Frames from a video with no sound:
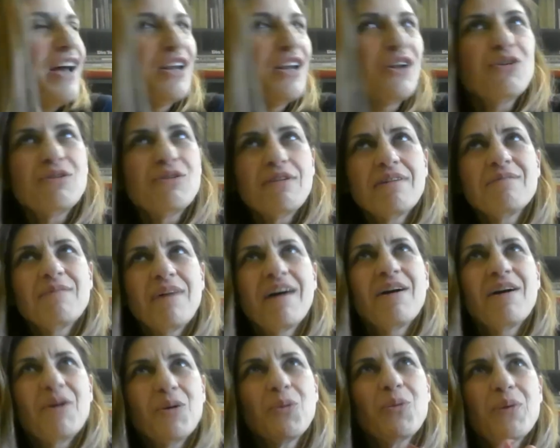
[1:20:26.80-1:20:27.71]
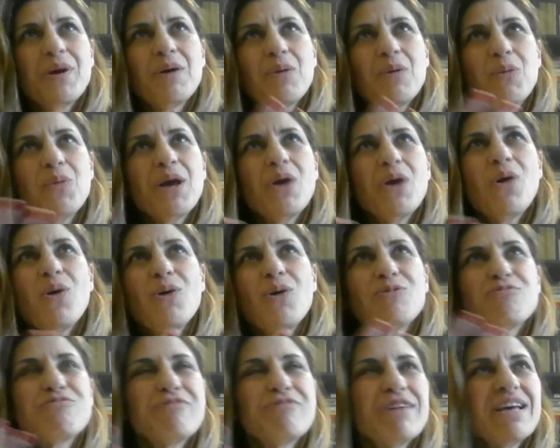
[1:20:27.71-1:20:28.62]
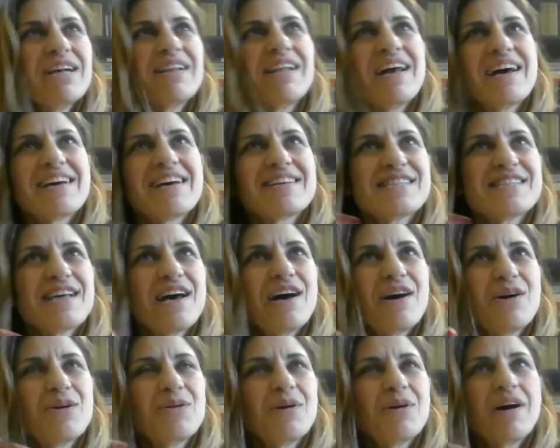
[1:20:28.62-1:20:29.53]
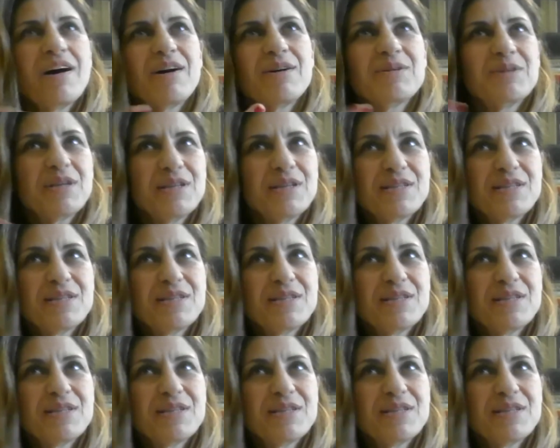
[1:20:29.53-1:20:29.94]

i we, we all realize how uh,